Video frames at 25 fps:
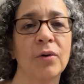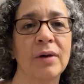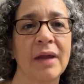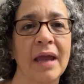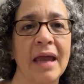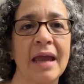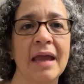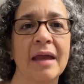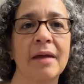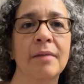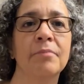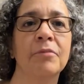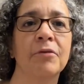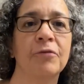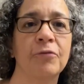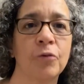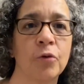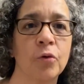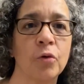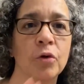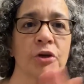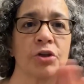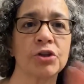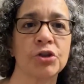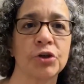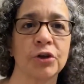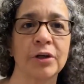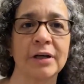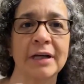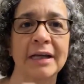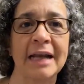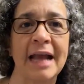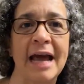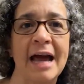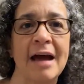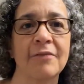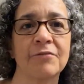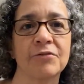okay, before,
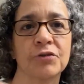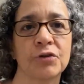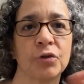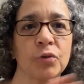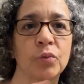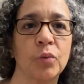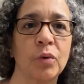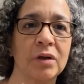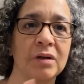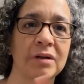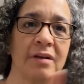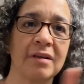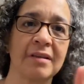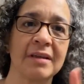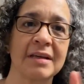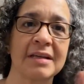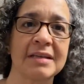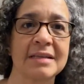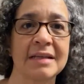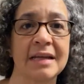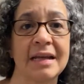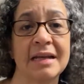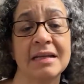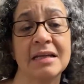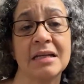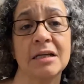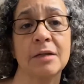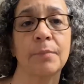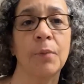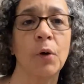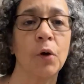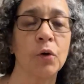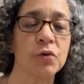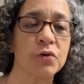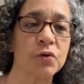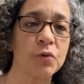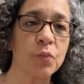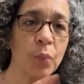during, and after, what are the things that I need to
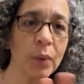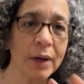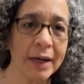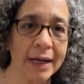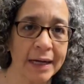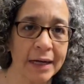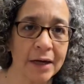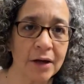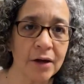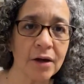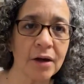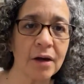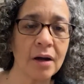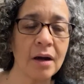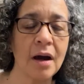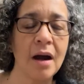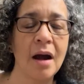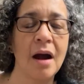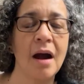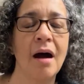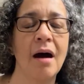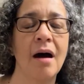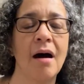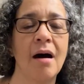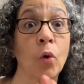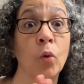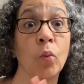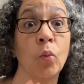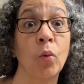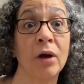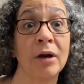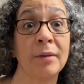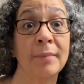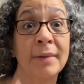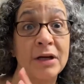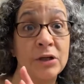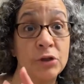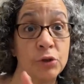post where, or
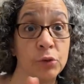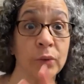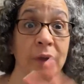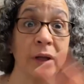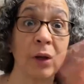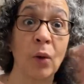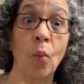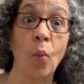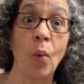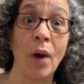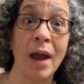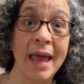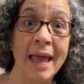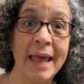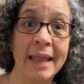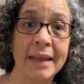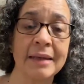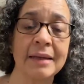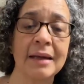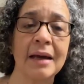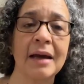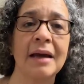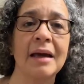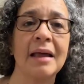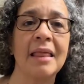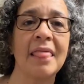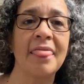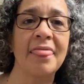what am I doing when?